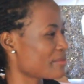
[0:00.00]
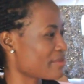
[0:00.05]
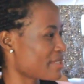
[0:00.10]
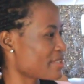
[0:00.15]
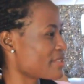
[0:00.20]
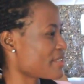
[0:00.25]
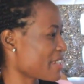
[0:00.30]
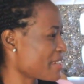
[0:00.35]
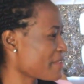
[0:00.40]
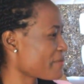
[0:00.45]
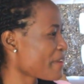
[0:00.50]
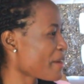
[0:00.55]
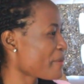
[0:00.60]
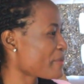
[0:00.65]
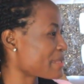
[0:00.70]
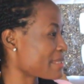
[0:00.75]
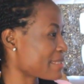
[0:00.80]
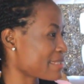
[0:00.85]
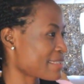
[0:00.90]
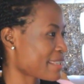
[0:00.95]
The Jennifer
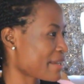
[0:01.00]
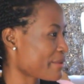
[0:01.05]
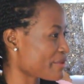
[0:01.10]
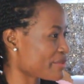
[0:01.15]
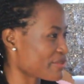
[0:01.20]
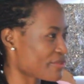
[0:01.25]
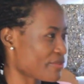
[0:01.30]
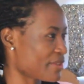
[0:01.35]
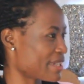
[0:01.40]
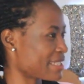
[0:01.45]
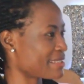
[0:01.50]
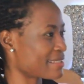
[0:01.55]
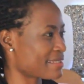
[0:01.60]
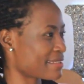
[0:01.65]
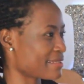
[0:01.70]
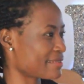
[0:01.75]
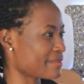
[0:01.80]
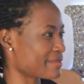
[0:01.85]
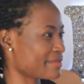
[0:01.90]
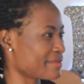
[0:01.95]
we see now is great.
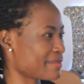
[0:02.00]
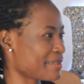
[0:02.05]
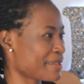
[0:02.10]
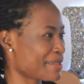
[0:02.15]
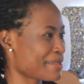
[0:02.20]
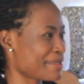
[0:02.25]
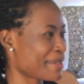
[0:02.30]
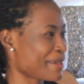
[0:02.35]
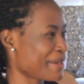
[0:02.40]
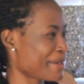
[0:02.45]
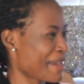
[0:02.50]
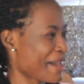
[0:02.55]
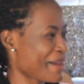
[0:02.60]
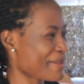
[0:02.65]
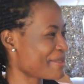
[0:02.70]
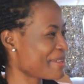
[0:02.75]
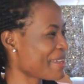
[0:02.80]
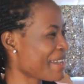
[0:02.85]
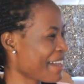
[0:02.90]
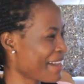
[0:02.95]
Hey,
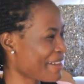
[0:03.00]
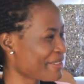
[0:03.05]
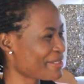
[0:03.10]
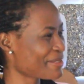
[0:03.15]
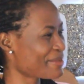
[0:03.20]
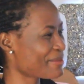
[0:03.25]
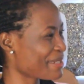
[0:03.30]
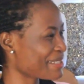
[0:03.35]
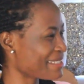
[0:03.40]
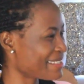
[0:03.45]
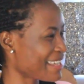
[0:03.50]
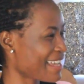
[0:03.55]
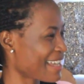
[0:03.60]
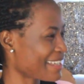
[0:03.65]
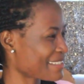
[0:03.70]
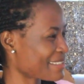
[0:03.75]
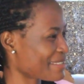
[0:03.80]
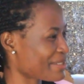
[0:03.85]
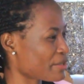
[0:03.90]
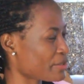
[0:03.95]
I just want to
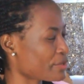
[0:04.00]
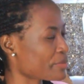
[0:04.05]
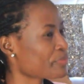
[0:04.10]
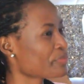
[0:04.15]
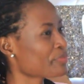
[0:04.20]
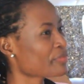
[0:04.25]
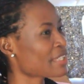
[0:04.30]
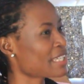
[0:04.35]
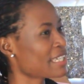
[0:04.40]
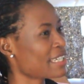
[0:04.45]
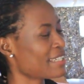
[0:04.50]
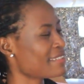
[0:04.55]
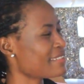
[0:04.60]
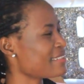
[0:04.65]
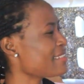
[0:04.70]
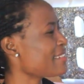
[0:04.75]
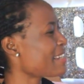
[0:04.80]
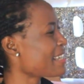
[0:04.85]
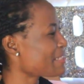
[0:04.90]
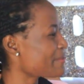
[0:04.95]
ask you, in
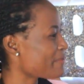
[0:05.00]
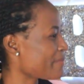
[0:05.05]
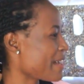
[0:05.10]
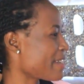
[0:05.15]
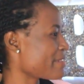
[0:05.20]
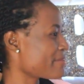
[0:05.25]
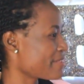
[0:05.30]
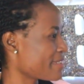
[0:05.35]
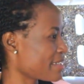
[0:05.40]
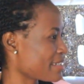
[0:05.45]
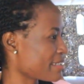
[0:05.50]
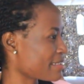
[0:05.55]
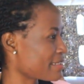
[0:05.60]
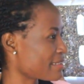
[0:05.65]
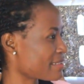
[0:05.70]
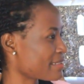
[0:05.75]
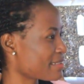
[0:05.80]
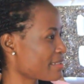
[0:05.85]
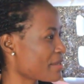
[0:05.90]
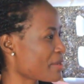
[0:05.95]
the next 5
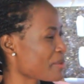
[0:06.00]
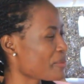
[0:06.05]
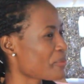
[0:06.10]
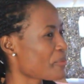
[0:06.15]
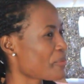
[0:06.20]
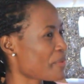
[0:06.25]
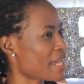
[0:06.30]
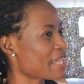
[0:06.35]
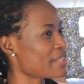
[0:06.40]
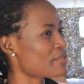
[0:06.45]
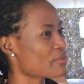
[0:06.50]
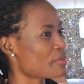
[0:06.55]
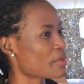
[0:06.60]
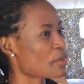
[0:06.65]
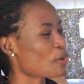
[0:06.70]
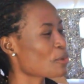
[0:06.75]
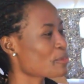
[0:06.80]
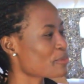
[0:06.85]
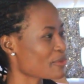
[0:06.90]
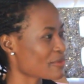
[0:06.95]
years, where do you
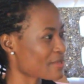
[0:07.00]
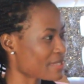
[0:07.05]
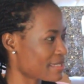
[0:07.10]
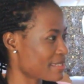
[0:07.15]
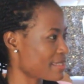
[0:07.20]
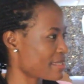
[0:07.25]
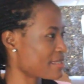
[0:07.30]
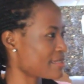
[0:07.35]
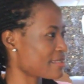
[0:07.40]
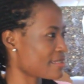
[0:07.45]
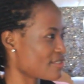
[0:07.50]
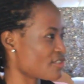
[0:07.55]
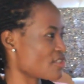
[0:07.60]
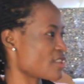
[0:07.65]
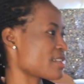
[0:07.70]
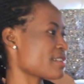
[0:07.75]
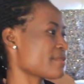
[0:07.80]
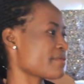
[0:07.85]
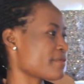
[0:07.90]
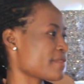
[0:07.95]
hope to see this
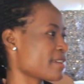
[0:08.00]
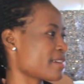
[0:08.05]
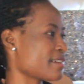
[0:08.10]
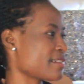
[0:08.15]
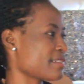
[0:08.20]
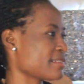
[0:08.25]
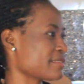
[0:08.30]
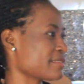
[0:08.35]
Jennifer?